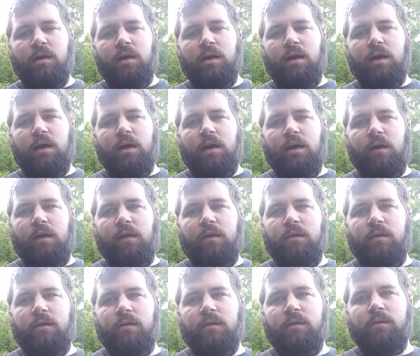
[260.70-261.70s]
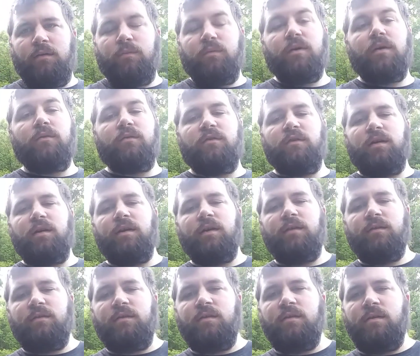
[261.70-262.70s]
Pro
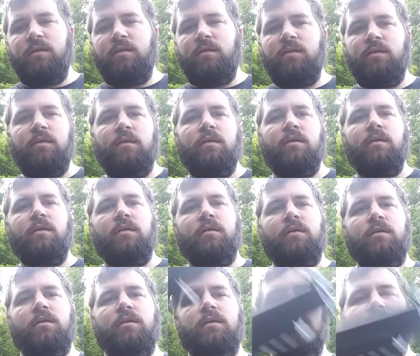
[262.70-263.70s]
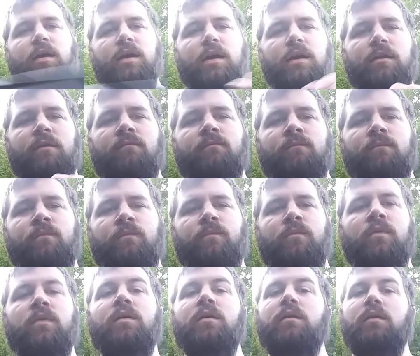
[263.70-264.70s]
Series. Again,
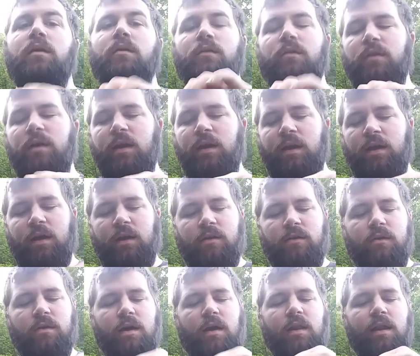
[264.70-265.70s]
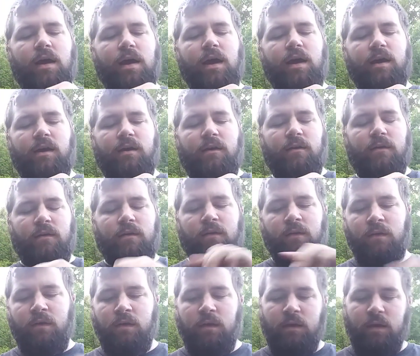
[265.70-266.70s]
another thing I do not like,
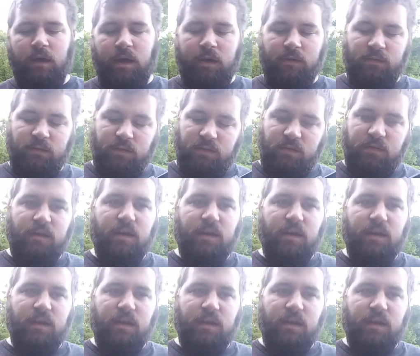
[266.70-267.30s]
as this